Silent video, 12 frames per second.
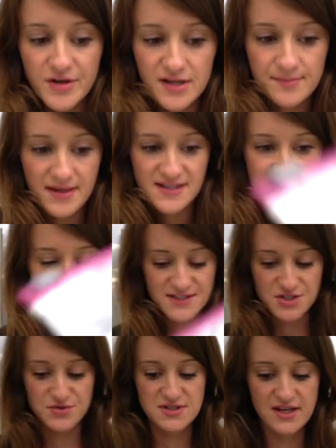We're gonna mix
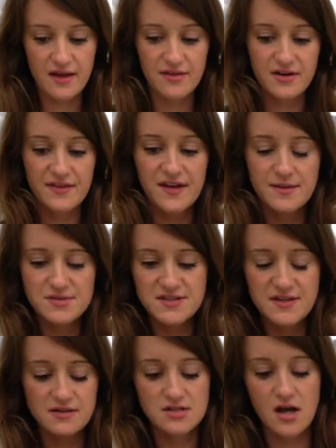these two together. I think I'm just
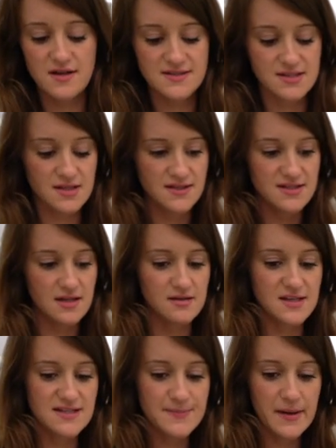gonna toss these
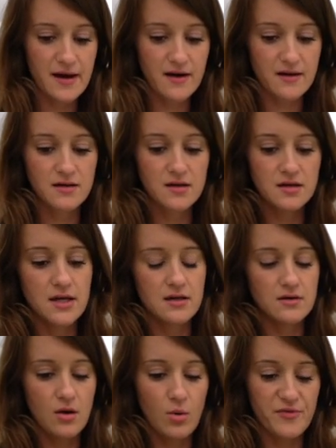in this bag
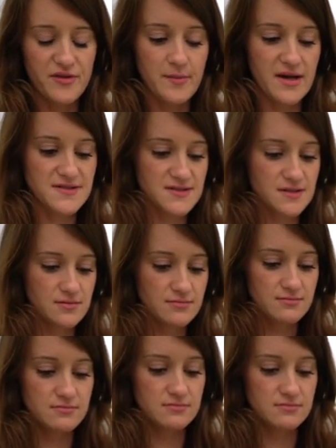and hope for the best.